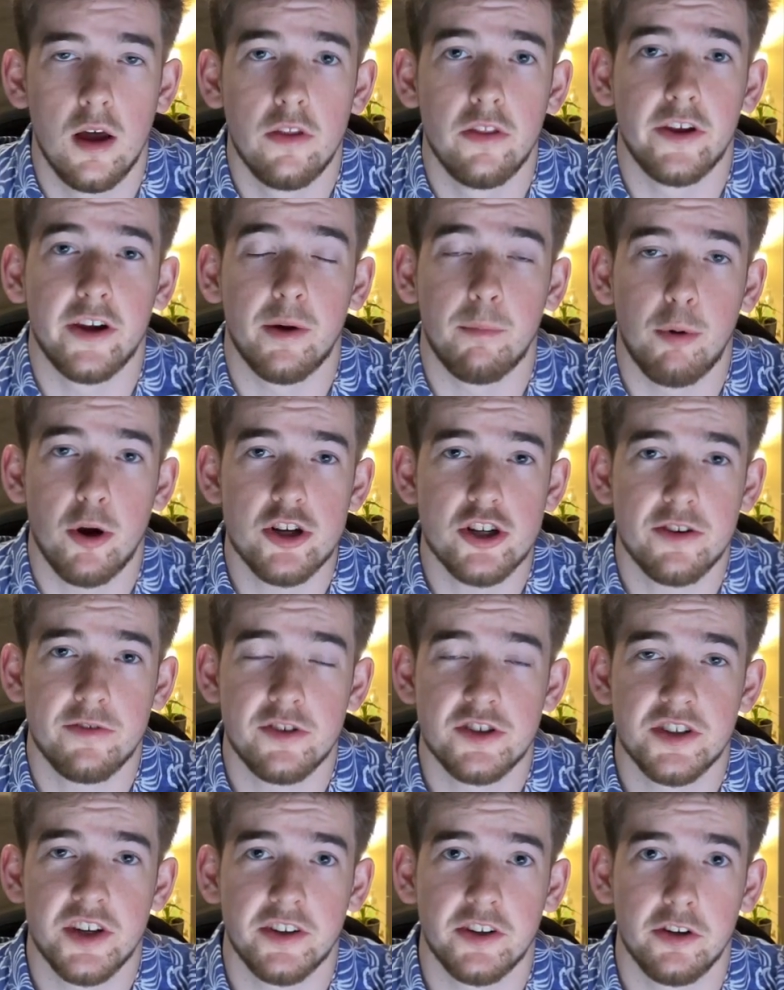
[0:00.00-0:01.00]
The compression
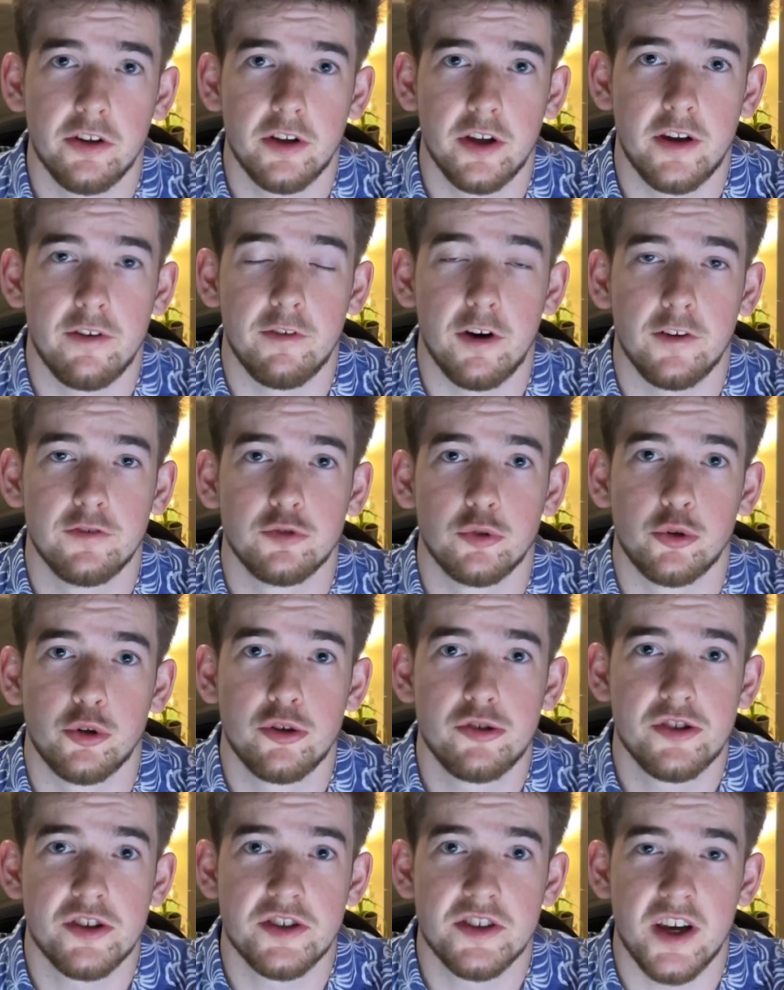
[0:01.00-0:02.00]
of a signal involves
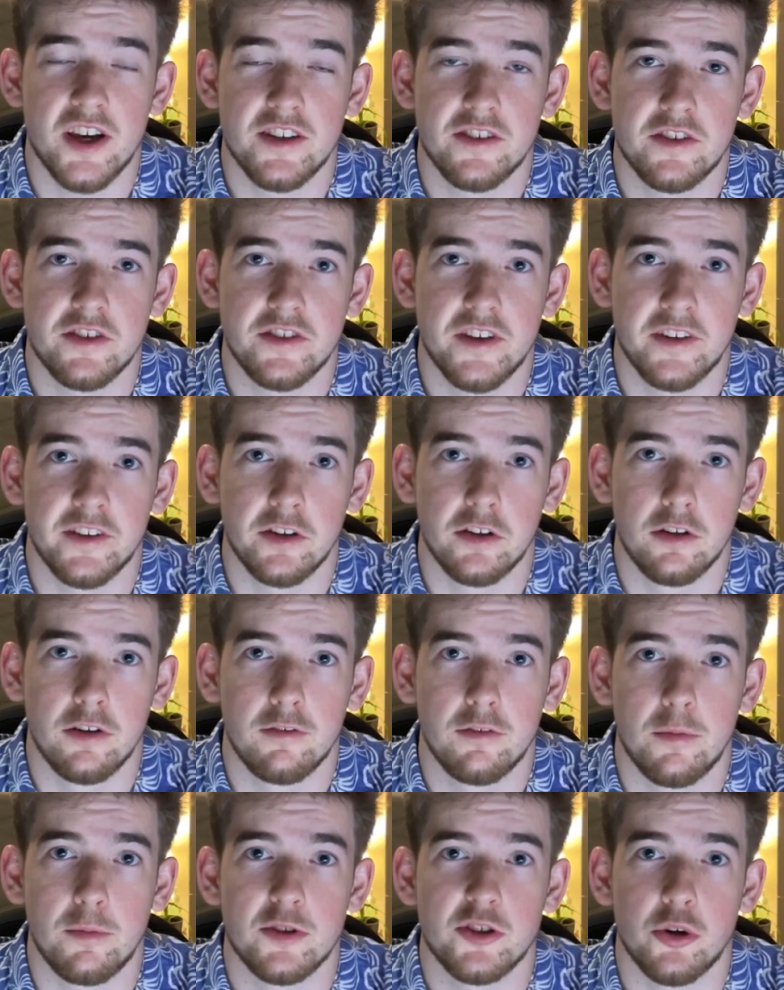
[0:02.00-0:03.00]
reducing the size of the
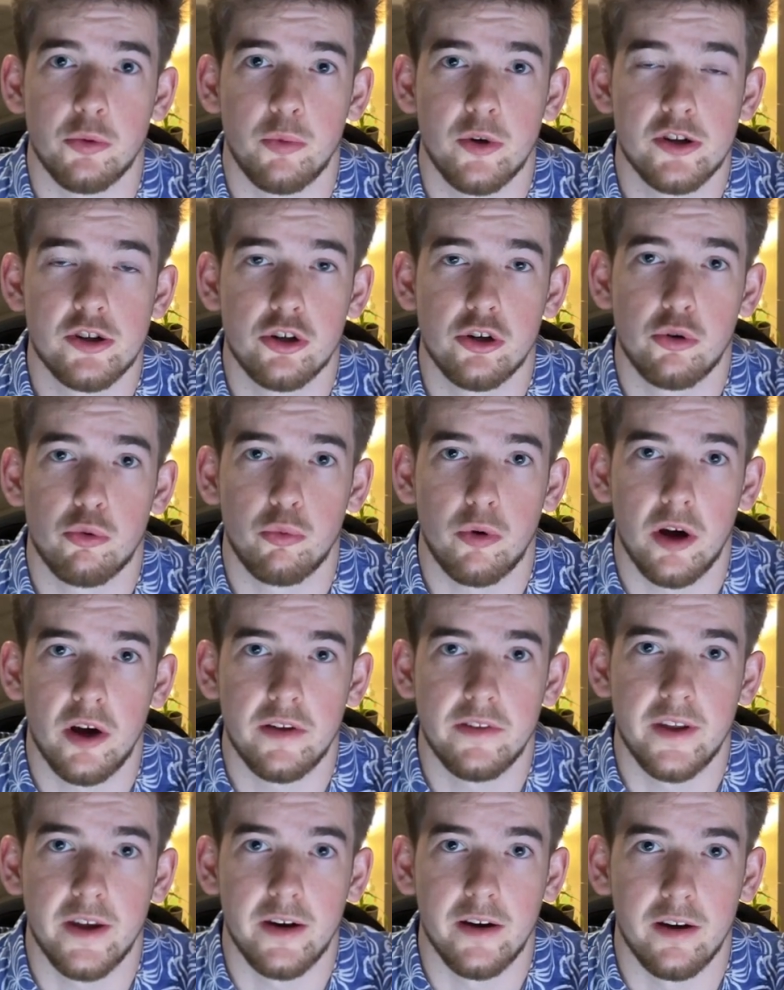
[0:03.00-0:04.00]
signal from its original
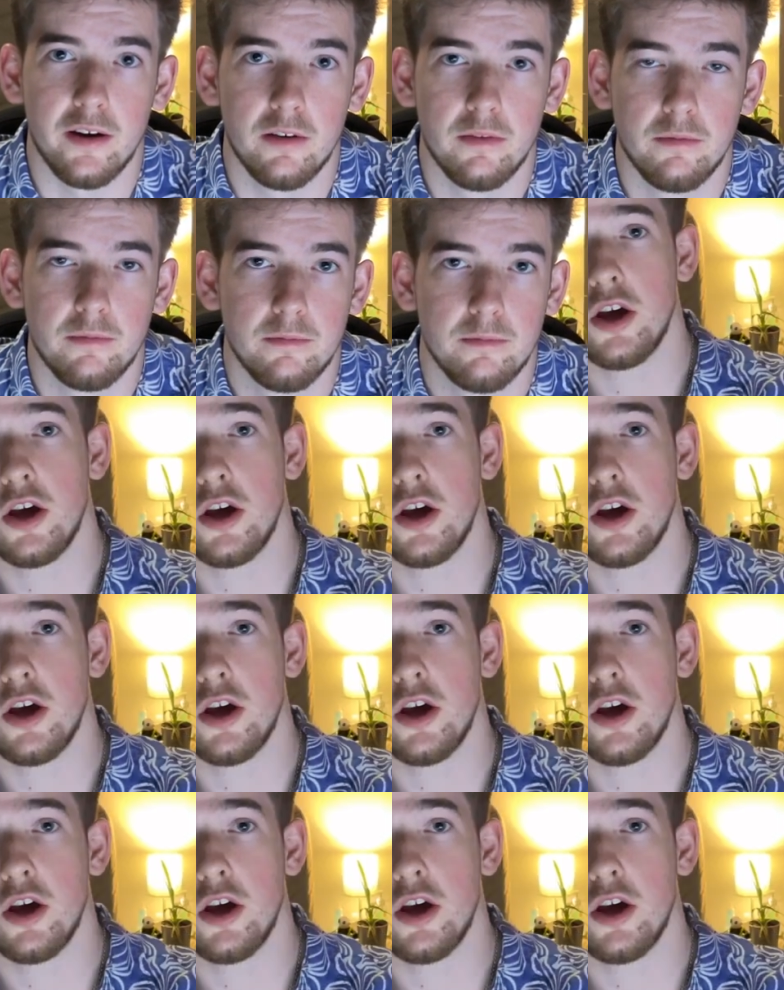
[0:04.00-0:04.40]
raw data.